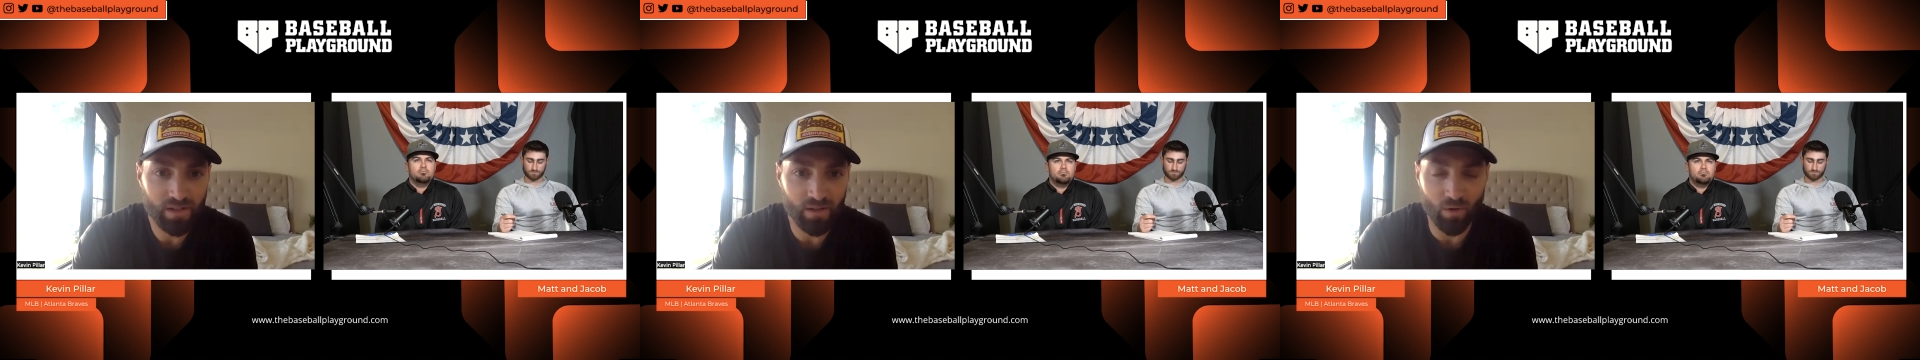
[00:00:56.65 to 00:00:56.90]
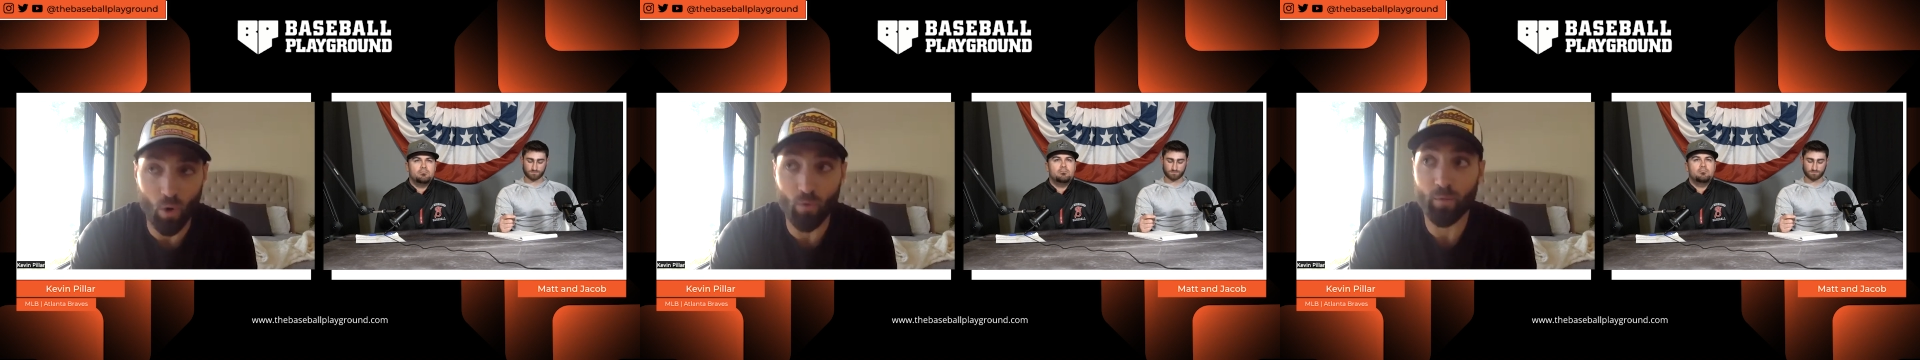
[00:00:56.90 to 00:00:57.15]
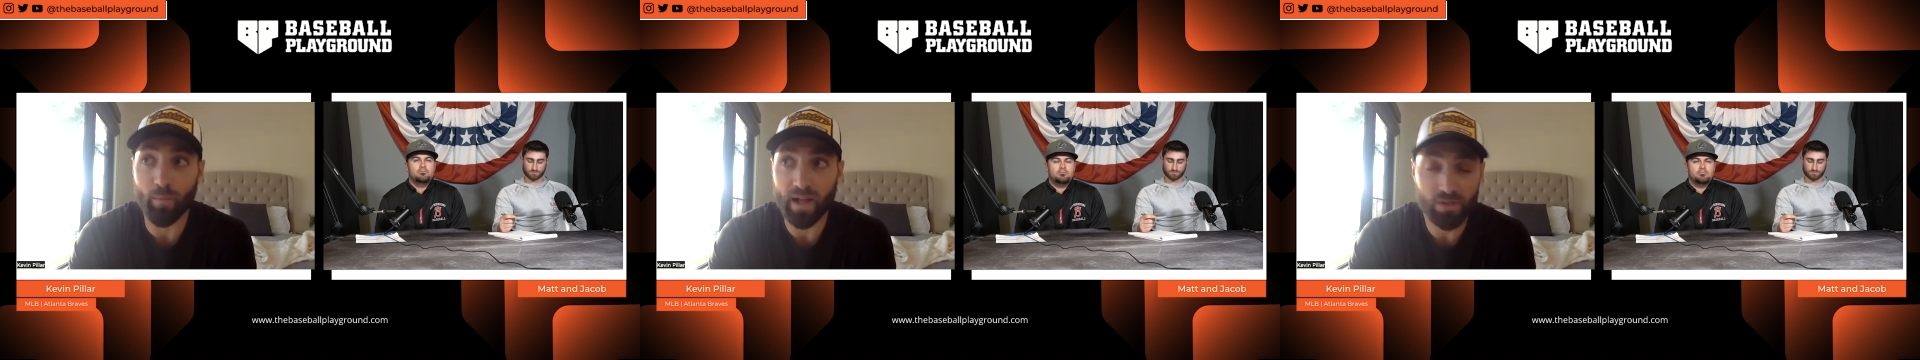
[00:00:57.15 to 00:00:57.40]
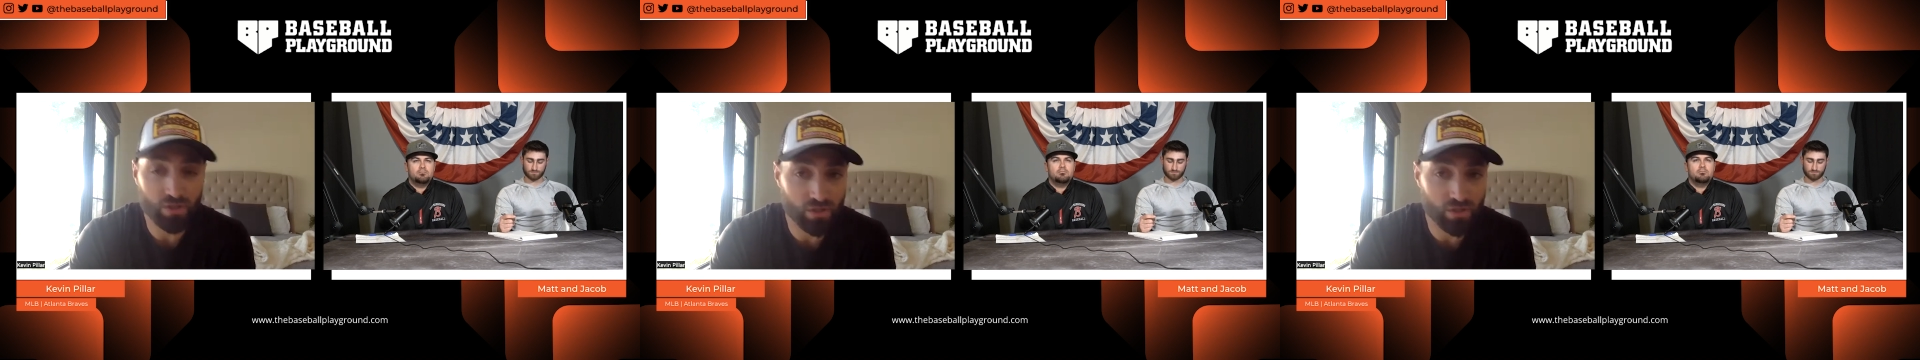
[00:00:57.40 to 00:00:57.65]
or
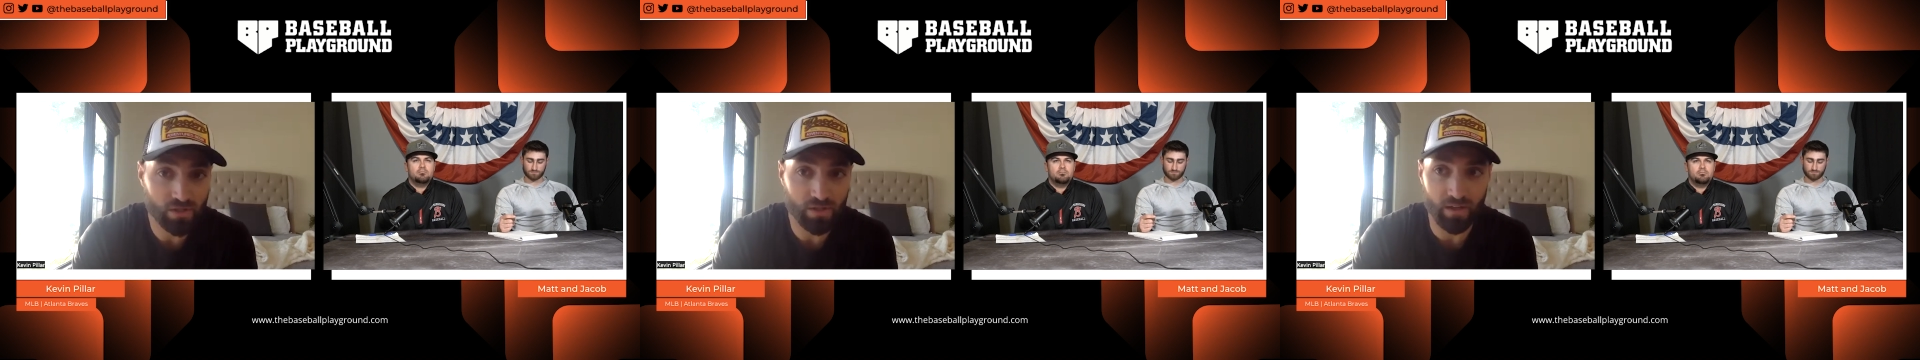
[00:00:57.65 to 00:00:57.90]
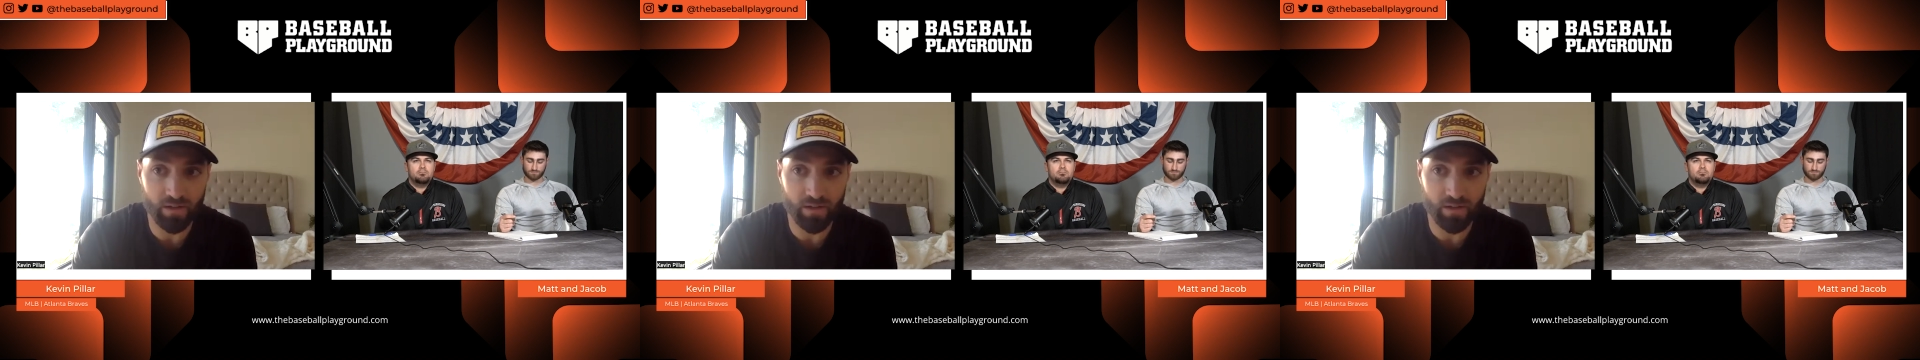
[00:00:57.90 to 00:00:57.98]
overmatched.